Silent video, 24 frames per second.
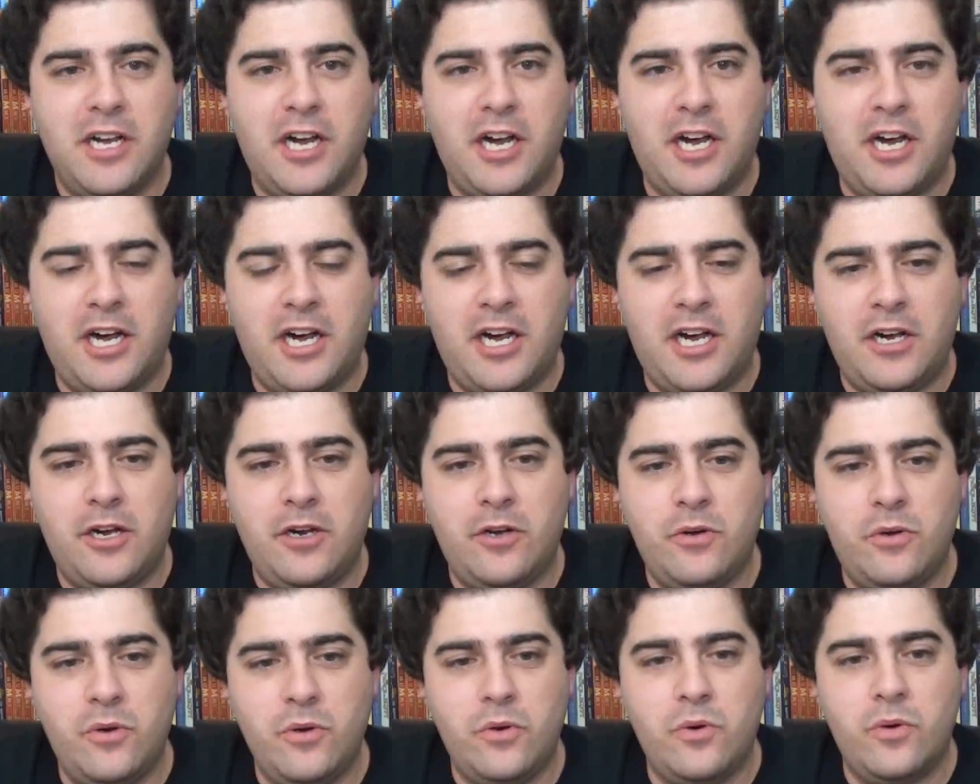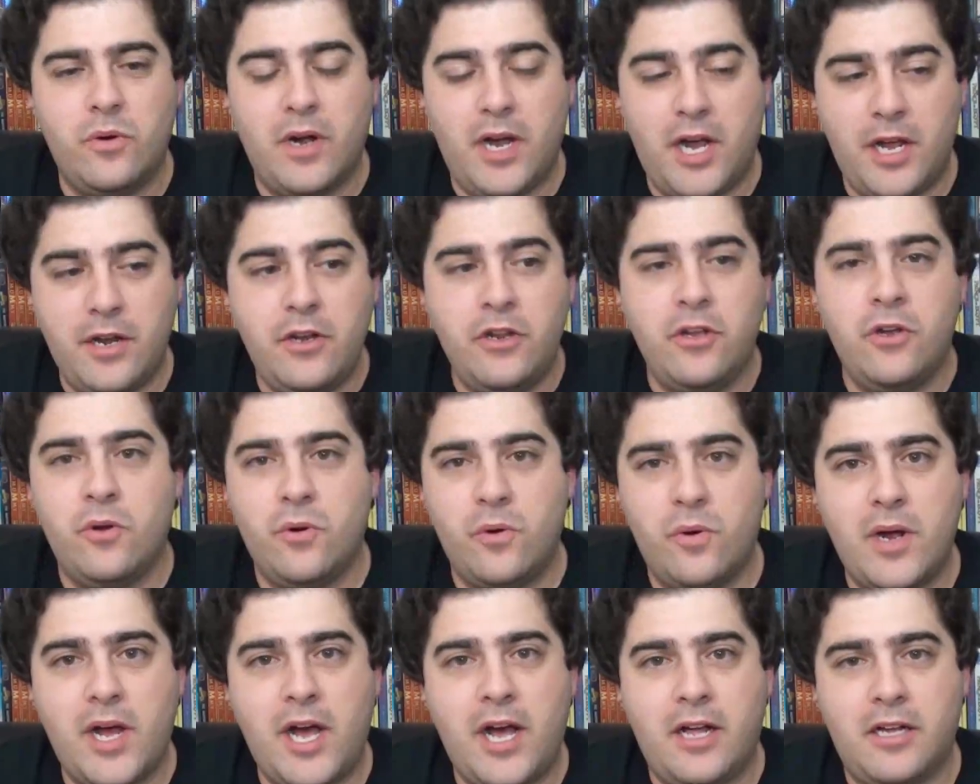who
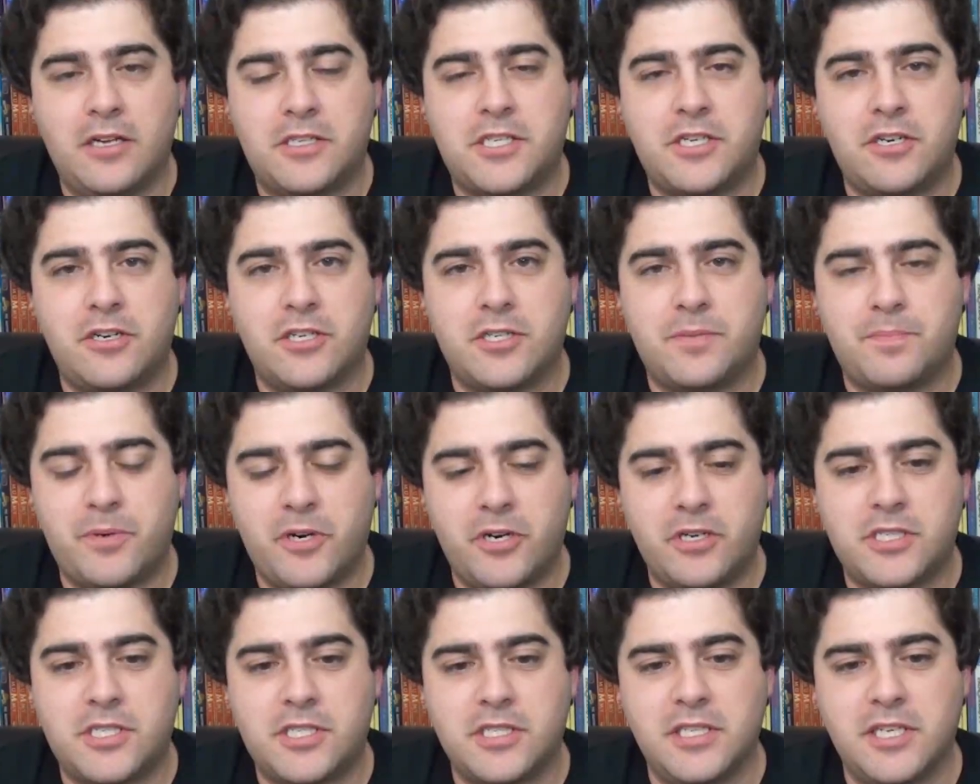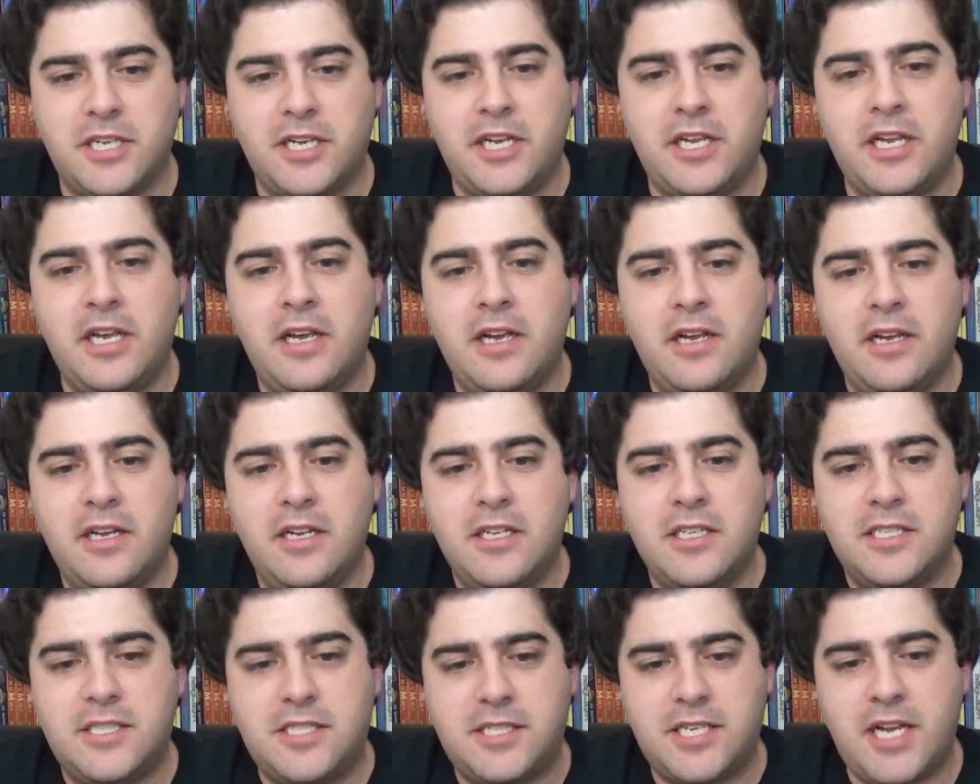knew Alex Hirsch personally,
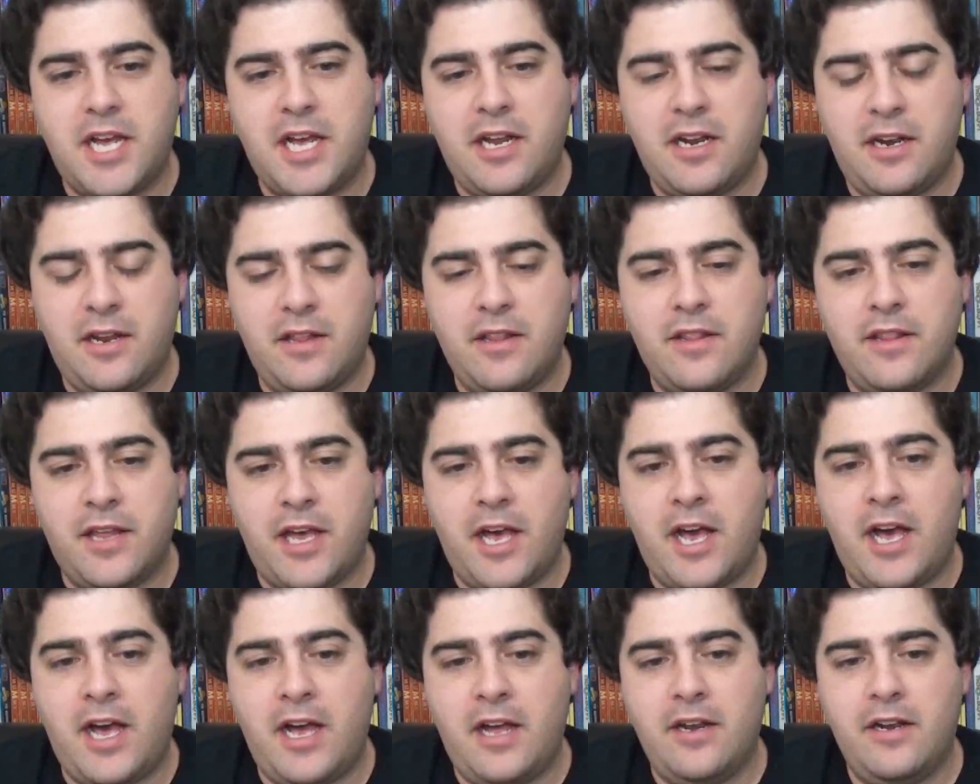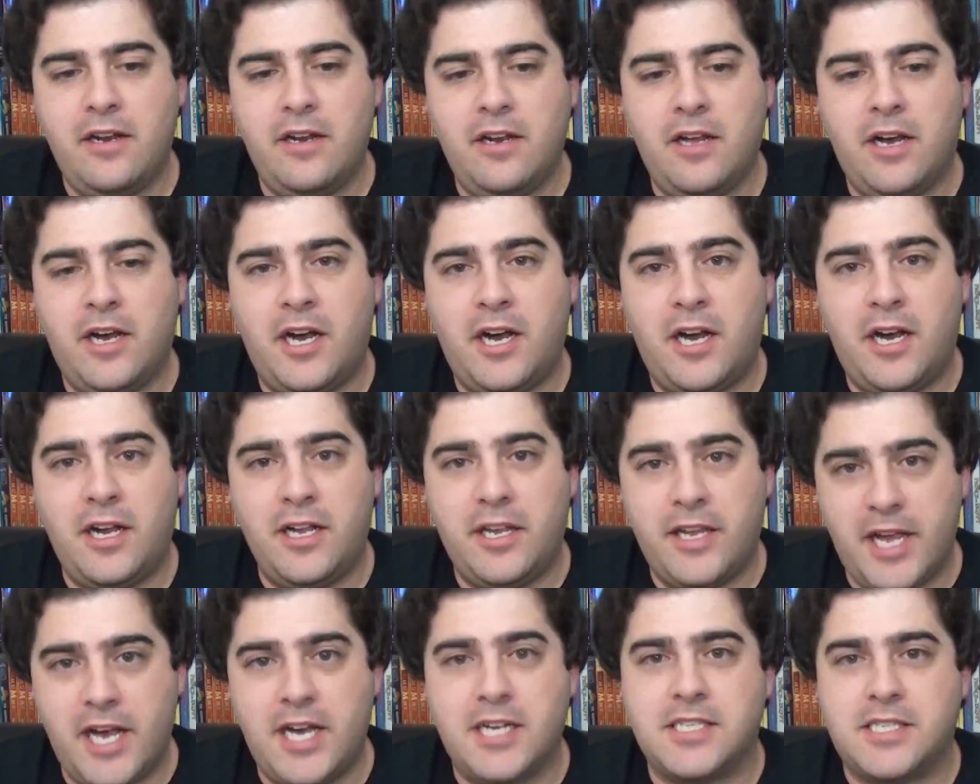said that
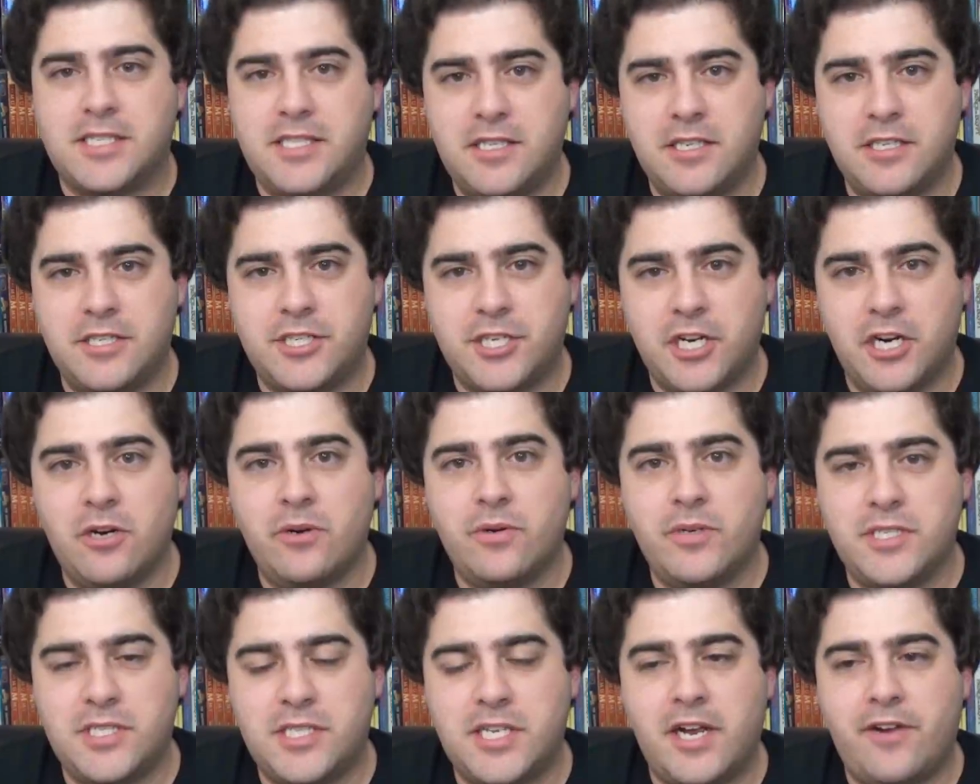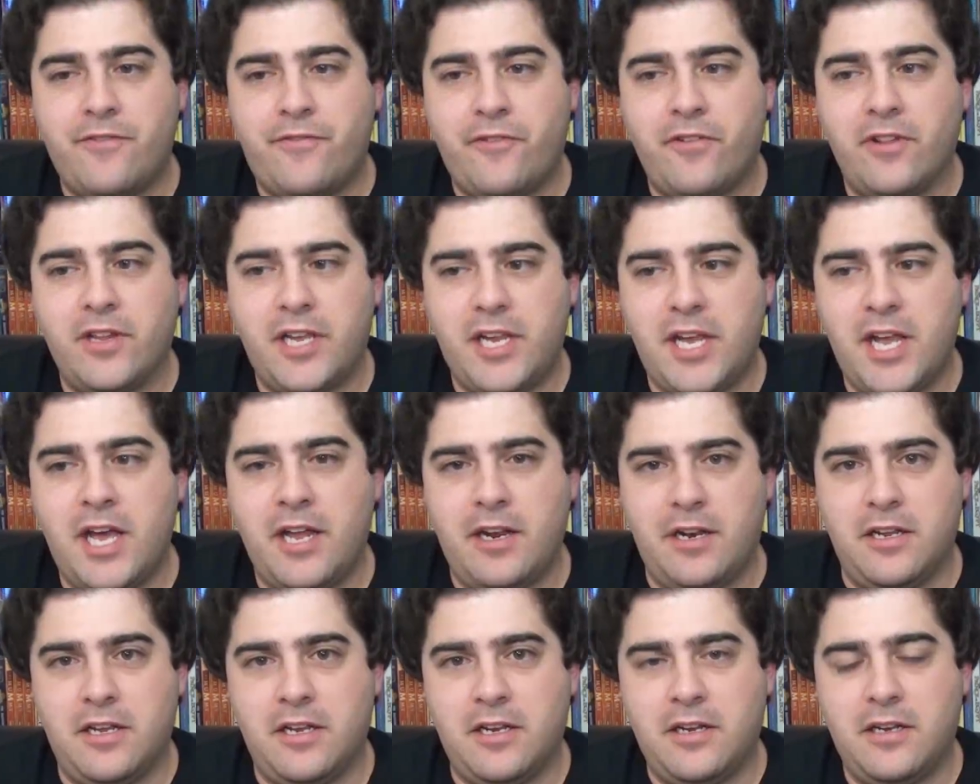yes, the show is definitely
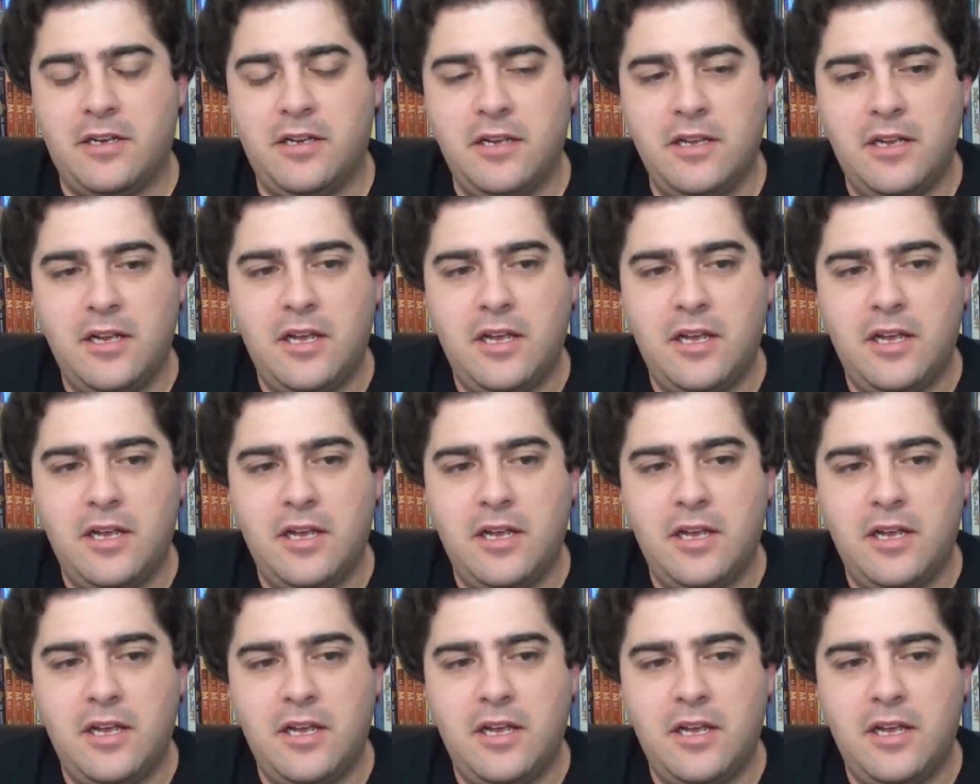ending.